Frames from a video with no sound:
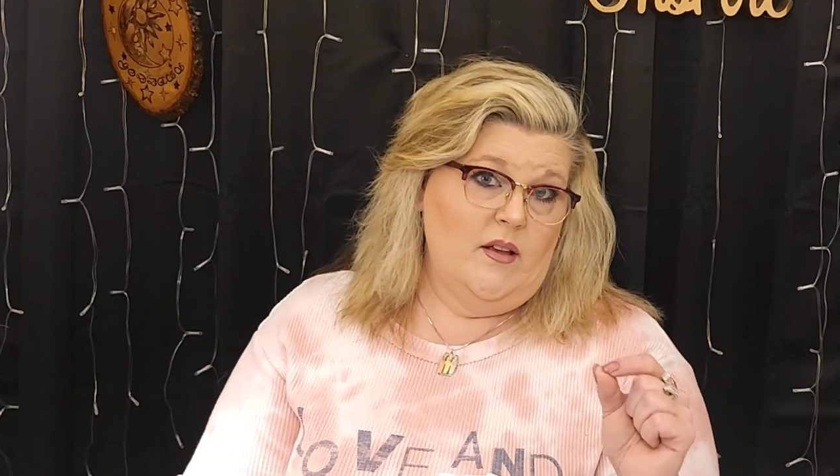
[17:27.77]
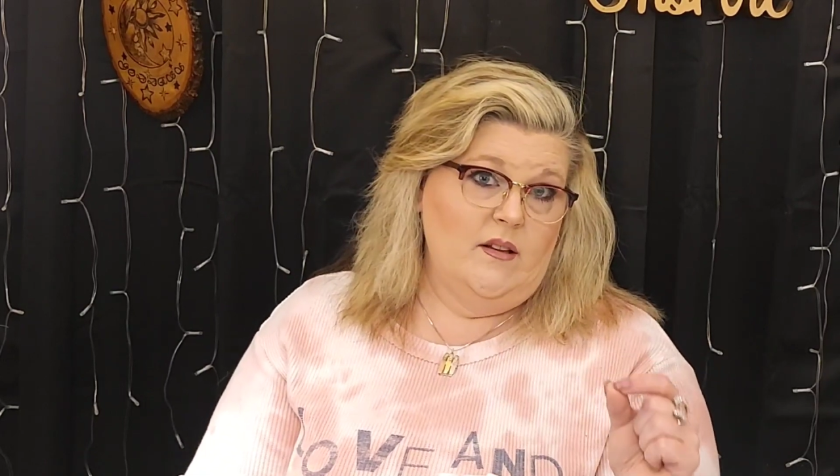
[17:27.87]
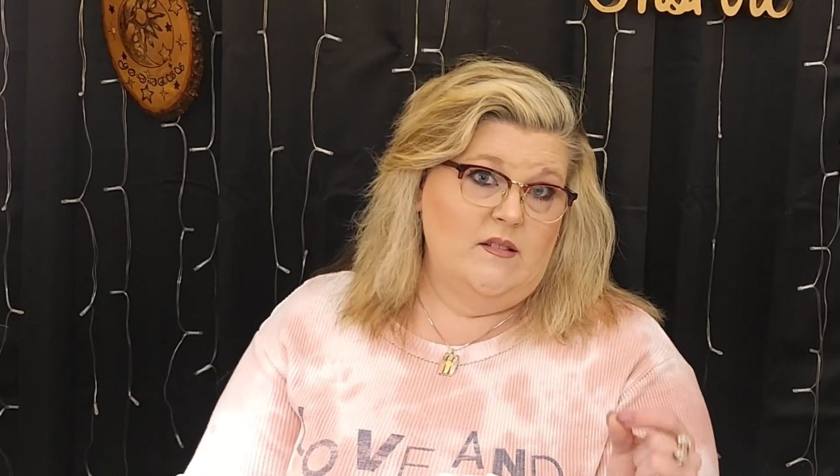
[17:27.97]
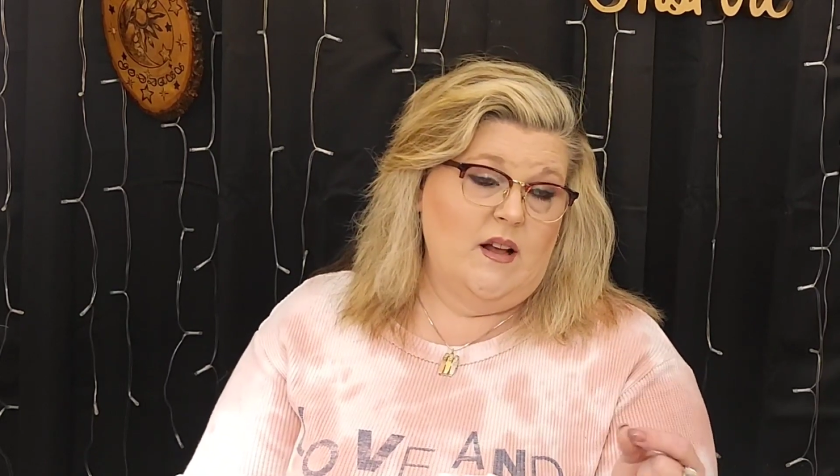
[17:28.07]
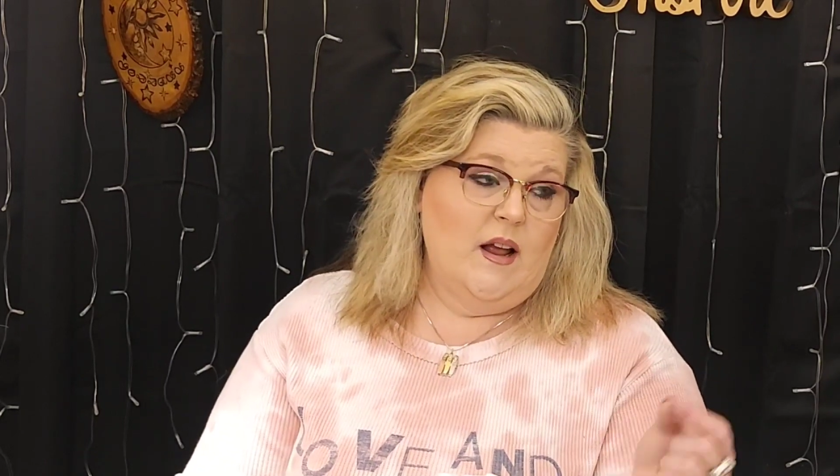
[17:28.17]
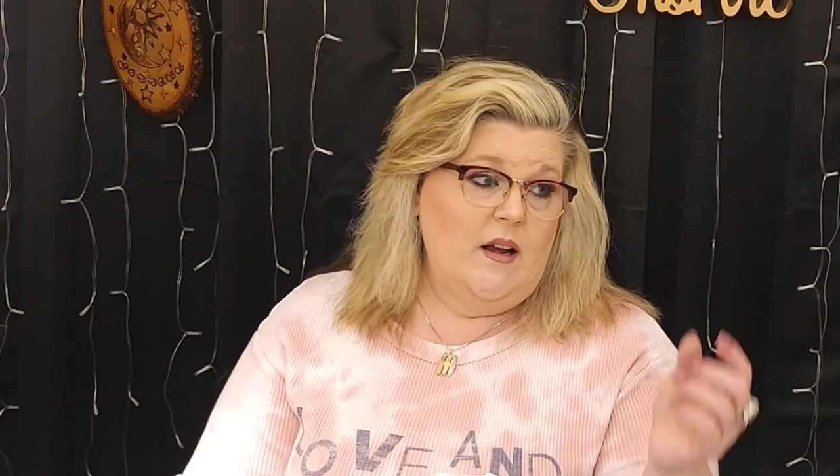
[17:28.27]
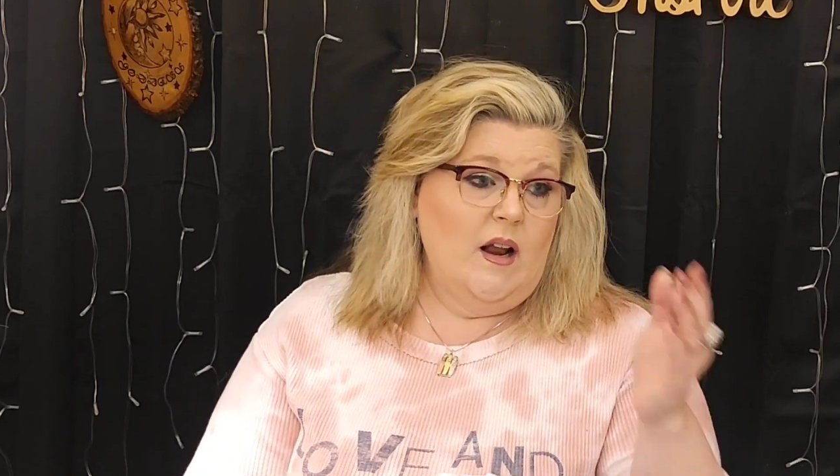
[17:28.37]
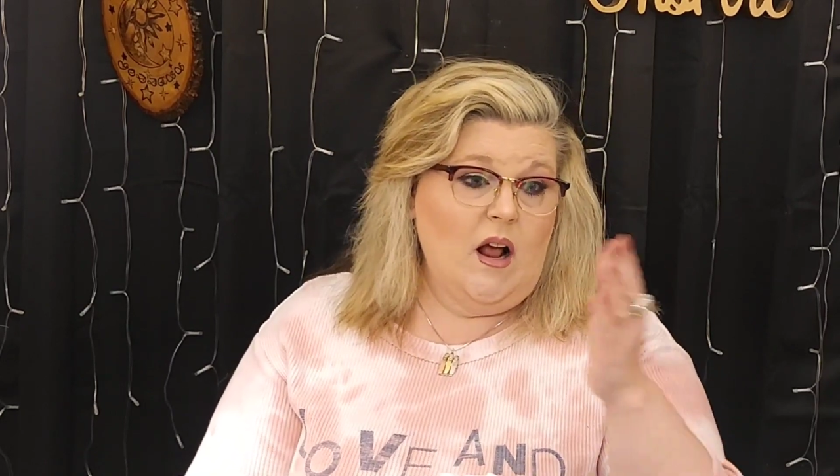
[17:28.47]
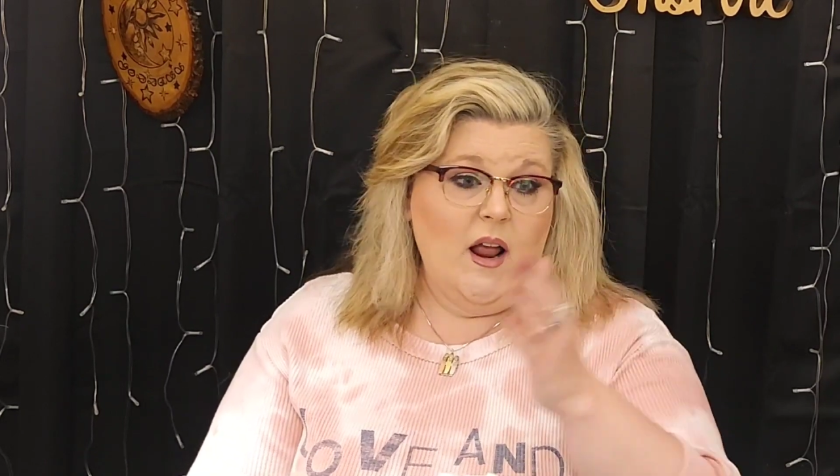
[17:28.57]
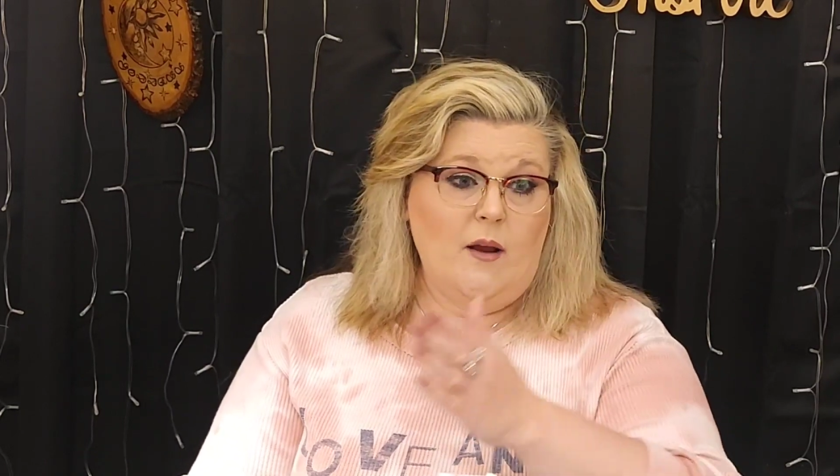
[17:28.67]
is that
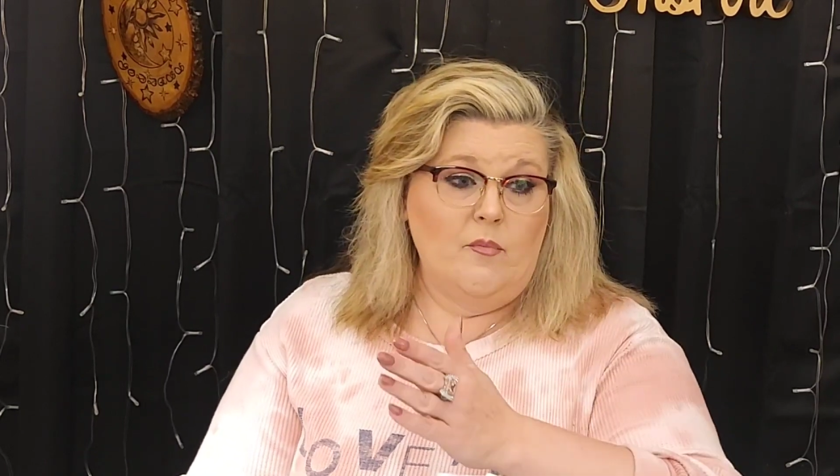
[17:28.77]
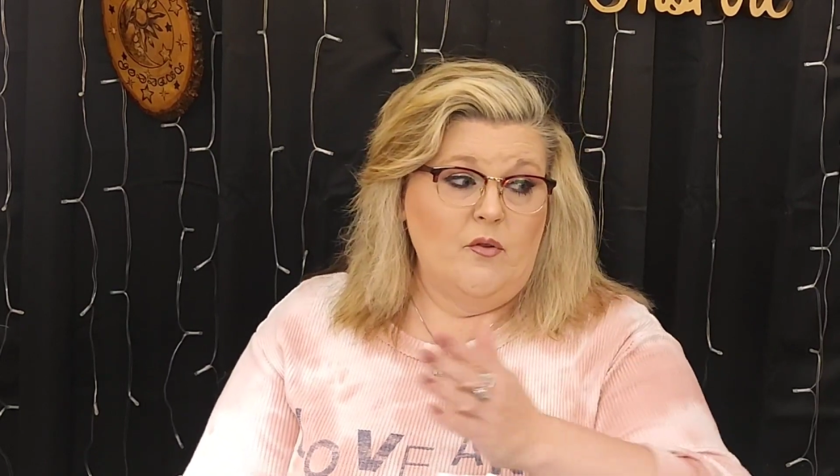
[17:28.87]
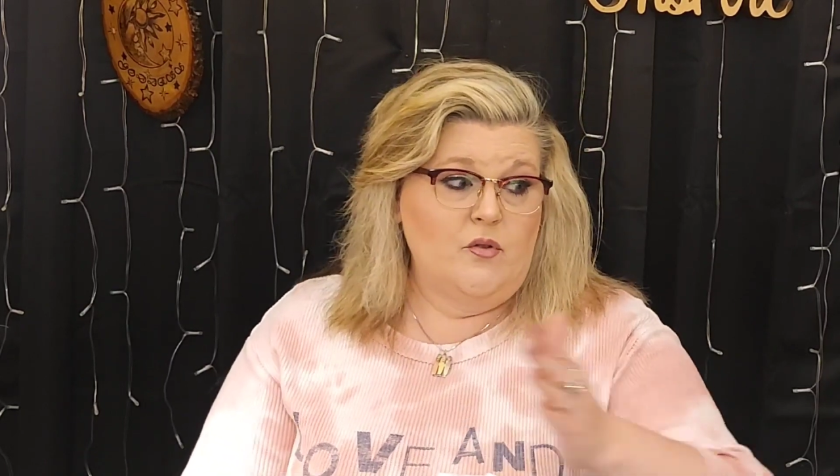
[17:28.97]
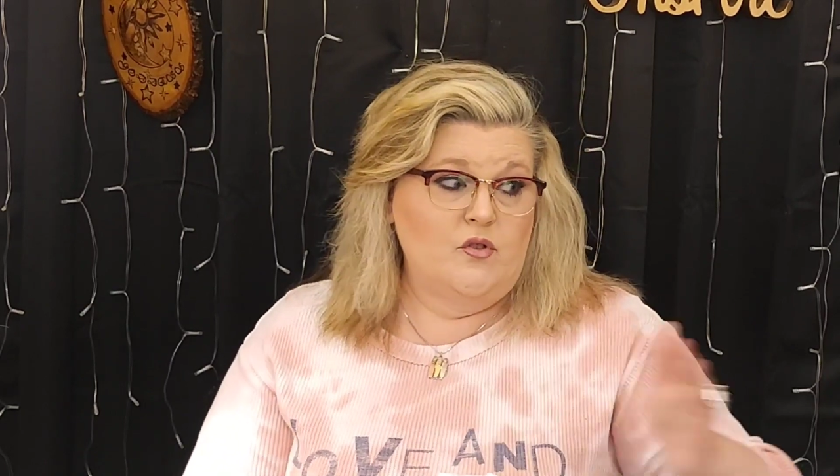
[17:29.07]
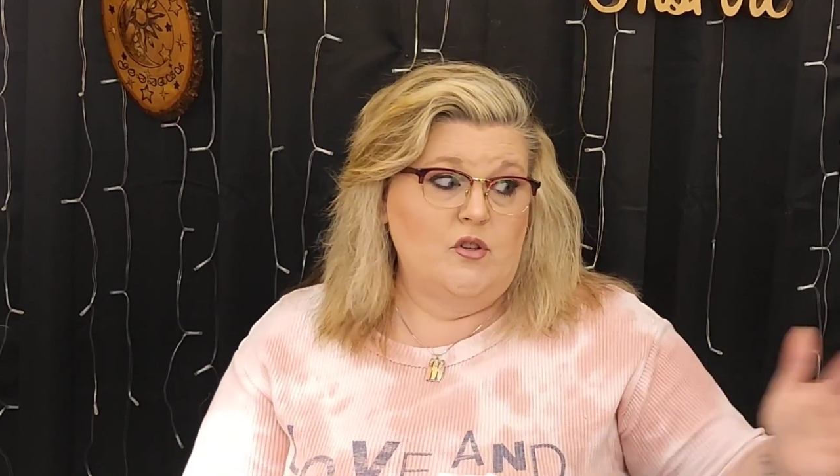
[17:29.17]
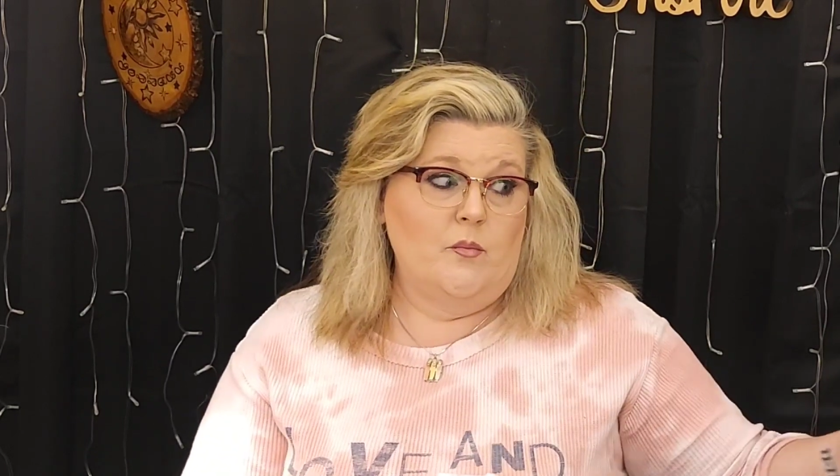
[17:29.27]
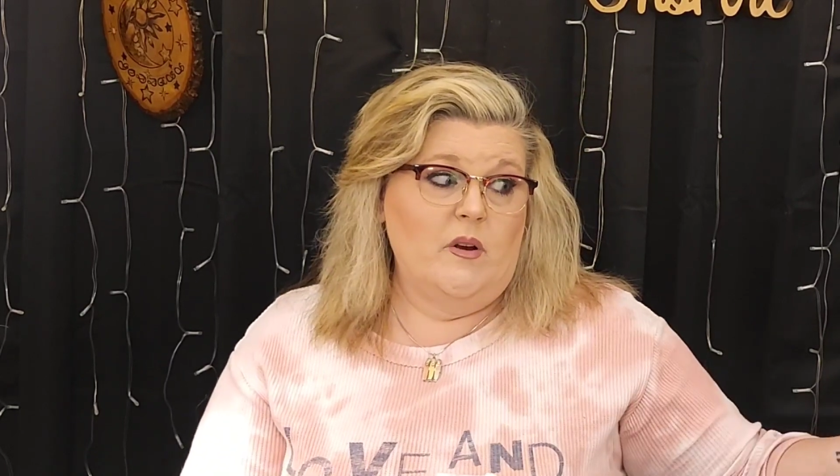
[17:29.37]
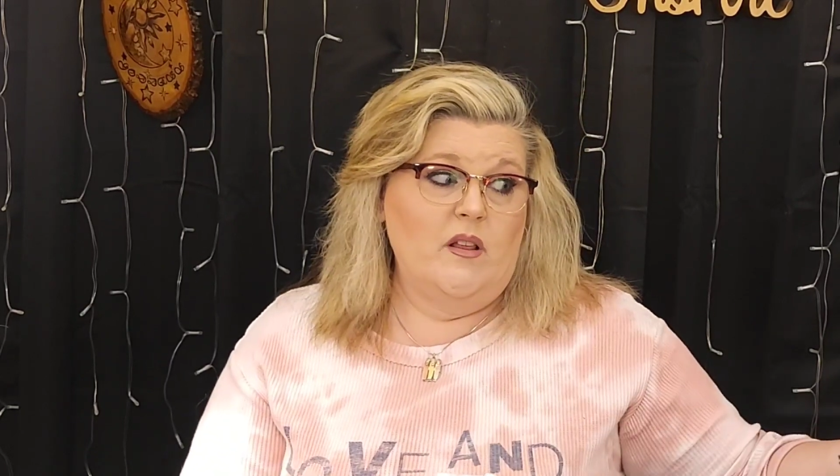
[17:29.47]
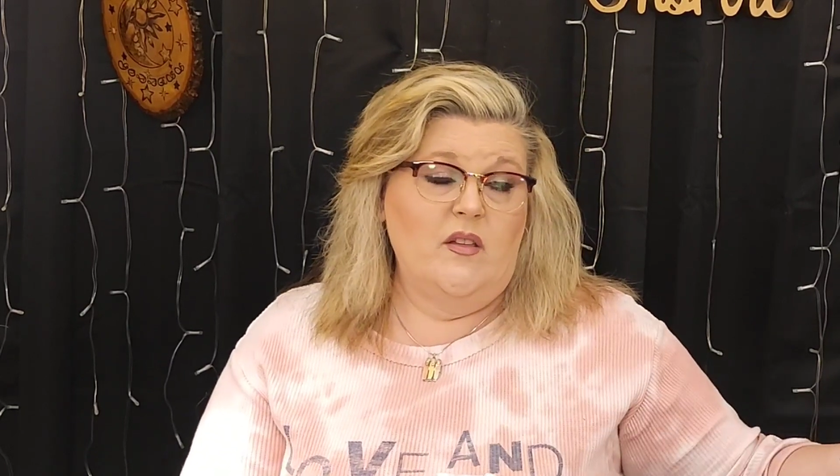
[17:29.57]
I had been through so many